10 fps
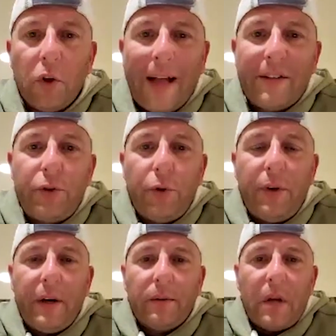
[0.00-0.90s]
last 2
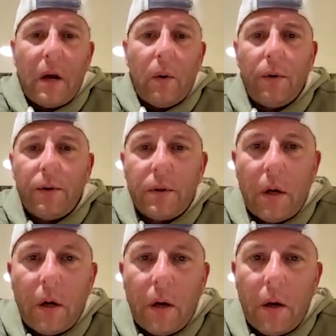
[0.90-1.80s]
years, I was
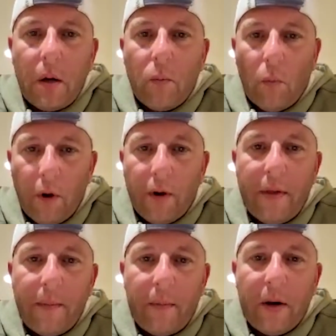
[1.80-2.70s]
one of
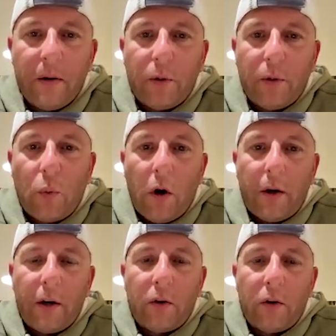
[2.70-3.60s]
them years I was
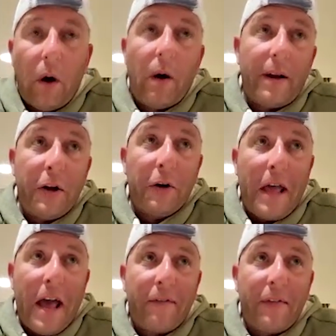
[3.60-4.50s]
walking across, a year and
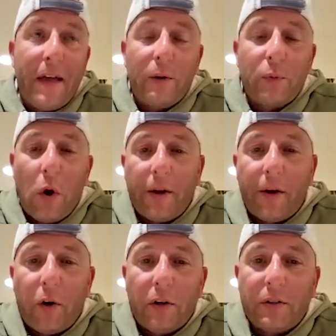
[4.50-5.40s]
a half of that, I was
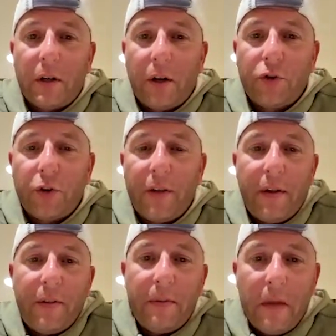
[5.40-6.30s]
walking across the country. And
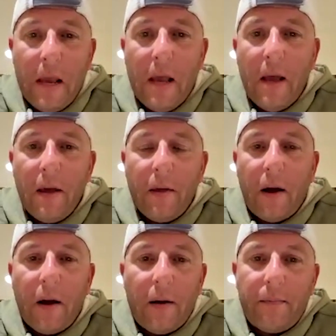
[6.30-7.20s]
then
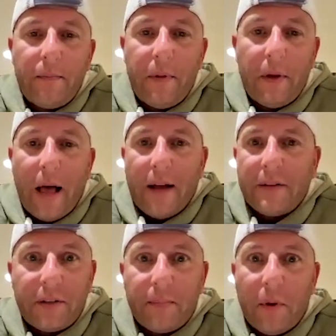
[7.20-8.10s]
the last
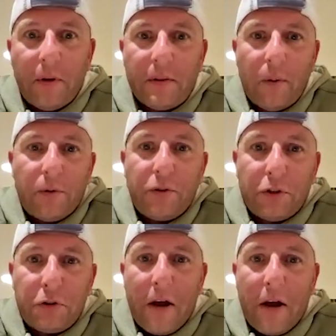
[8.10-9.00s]
6 months, I was
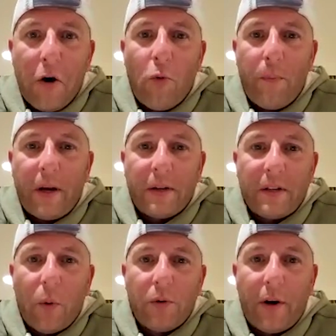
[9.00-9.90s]
just at home because
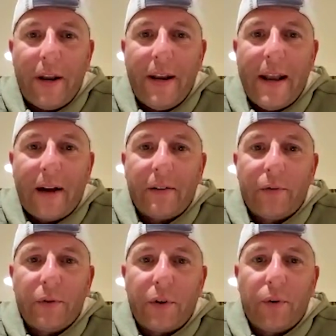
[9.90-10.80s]
I was on inactive
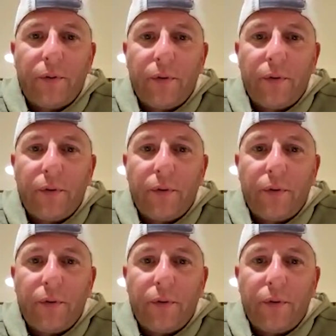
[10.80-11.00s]
reserve.